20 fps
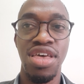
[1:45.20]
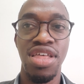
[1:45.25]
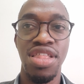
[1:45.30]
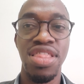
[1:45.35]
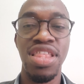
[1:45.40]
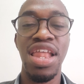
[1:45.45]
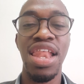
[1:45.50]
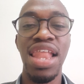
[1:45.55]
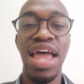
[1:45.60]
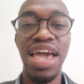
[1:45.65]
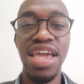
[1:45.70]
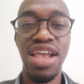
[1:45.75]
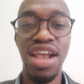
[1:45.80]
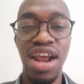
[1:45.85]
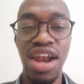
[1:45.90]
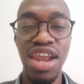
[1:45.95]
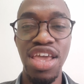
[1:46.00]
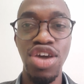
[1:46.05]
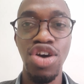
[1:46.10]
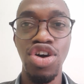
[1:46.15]
the
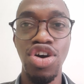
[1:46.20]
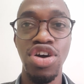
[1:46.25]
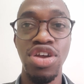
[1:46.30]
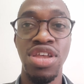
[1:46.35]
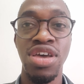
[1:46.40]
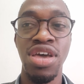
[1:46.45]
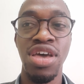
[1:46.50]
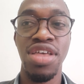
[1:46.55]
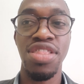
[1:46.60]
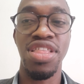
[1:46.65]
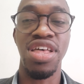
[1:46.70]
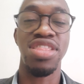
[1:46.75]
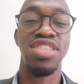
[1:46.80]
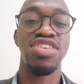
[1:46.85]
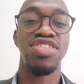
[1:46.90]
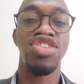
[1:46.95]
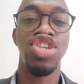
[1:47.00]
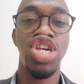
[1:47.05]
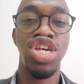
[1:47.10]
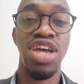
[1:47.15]
likelihood that
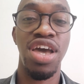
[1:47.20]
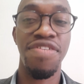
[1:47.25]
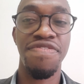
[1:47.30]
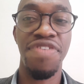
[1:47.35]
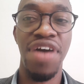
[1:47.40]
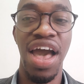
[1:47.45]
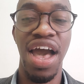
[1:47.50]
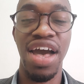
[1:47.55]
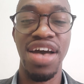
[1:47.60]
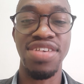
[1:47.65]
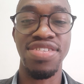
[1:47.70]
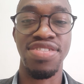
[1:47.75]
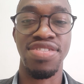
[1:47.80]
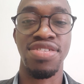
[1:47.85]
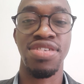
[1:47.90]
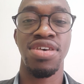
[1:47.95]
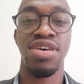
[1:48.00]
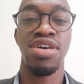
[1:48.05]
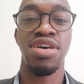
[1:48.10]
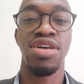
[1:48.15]
this chef
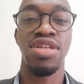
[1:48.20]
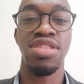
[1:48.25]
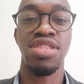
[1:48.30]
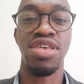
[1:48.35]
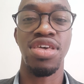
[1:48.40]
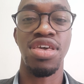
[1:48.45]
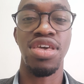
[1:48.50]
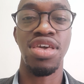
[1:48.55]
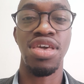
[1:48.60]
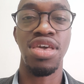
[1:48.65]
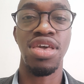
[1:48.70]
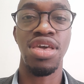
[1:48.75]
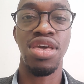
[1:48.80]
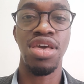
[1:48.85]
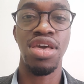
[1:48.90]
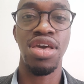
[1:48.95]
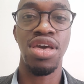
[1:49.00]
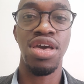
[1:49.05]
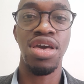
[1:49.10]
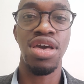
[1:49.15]
has the
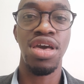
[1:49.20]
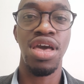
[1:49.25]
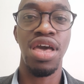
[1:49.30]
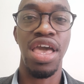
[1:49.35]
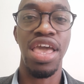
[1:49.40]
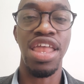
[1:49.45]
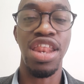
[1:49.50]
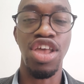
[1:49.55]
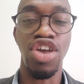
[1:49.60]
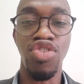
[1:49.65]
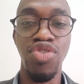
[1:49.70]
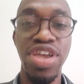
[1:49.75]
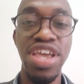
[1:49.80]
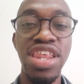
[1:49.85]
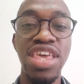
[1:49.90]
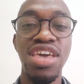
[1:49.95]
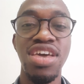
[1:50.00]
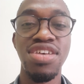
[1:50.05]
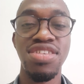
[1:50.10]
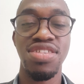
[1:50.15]

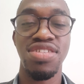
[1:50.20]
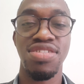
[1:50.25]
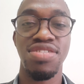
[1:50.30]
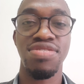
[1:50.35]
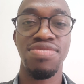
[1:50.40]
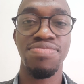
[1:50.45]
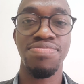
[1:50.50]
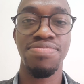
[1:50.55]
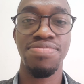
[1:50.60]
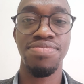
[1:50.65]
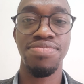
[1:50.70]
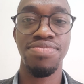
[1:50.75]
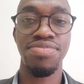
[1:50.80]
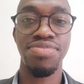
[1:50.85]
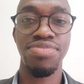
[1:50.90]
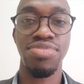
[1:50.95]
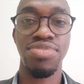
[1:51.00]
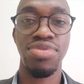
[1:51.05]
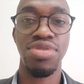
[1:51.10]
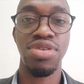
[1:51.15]
ingredients,
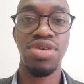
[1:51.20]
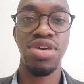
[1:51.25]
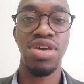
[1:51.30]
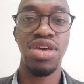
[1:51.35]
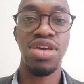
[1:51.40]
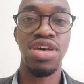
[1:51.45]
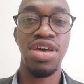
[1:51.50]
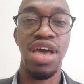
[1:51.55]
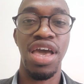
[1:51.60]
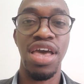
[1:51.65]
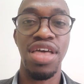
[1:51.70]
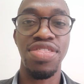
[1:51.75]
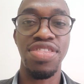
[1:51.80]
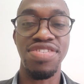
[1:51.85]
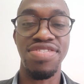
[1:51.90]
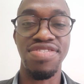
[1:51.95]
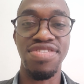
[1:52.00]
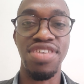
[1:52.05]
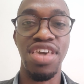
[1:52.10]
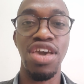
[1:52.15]
the
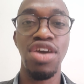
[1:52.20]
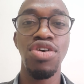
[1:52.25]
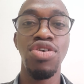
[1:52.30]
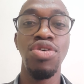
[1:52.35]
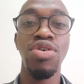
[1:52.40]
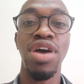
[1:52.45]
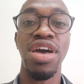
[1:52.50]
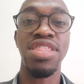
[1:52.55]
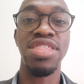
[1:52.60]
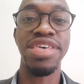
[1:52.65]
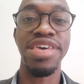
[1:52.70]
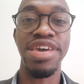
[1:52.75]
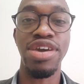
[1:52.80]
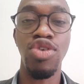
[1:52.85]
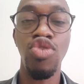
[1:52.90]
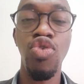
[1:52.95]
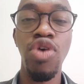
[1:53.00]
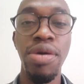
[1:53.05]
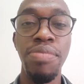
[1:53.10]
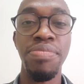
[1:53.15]
skill, and the
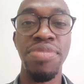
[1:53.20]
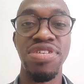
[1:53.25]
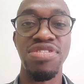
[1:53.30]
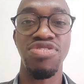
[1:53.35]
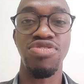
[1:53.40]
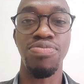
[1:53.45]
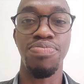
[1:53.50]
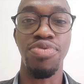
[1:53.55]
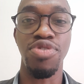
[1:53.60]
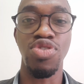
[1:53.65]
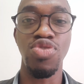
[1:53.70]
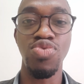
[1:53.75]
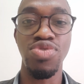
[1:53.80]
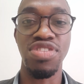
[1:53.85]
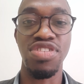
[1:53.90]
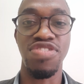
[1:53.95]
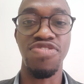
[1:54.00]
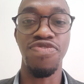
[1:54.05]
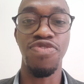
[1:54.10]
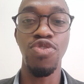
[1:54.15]
equipment to produce
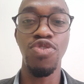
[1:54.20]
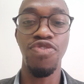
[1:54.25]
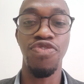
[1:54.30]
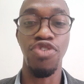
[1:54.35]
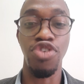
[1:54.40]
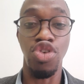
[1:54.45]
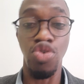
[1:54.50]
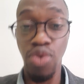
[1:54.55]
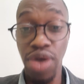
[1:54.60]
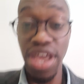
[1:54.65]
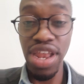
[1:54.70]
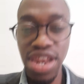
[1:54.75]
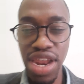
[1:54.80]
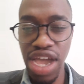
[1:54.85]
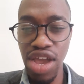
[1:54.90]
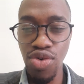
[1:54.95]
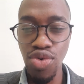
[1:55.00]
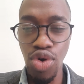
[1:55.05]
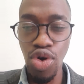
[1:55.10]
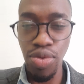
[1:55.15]
this food for you in
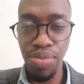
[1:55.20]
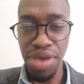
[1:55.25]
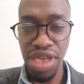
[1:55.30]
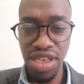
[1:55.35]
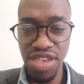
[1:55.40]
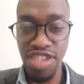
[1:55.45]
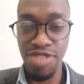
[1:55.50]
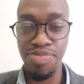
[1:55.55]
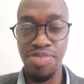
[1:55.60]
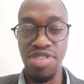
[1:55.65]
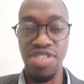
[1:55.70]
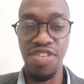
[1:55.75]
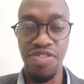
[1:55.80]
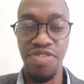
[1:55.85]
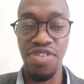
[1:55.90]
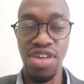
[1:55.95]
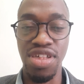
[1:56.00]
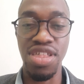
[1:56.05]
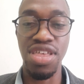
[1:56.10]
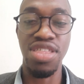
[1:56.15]
Nairobi,
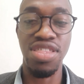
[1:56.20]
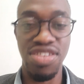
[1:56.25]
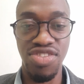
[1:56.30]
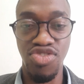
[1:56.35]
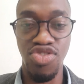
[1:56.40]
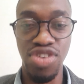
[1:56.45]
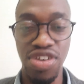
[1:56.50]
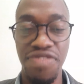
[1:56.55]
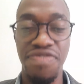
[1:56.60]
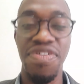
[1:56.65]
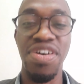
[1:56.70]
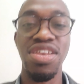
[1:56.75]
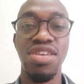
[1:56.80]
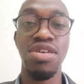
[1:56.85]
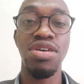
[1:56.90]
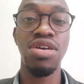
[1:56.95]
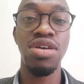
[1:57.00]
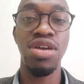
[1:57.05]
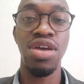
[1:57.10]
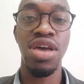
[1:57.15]
specifically the street
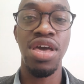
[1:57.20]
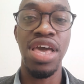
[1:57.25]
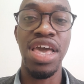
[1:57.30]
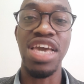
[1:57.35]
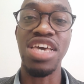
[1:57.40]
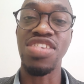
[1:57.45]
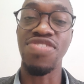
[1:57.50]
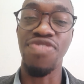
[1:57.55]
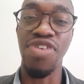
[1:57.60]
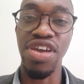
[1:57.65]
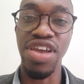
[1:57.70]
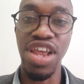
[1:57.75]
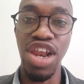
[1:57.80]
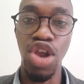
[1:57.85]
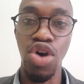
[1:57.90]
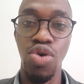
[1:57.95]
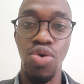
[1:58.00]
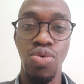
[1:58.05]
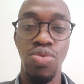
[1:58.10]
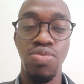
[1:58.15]
vendor, is very
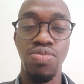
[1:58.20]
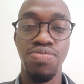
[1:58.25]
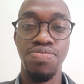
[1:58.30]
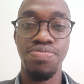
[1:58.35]
low.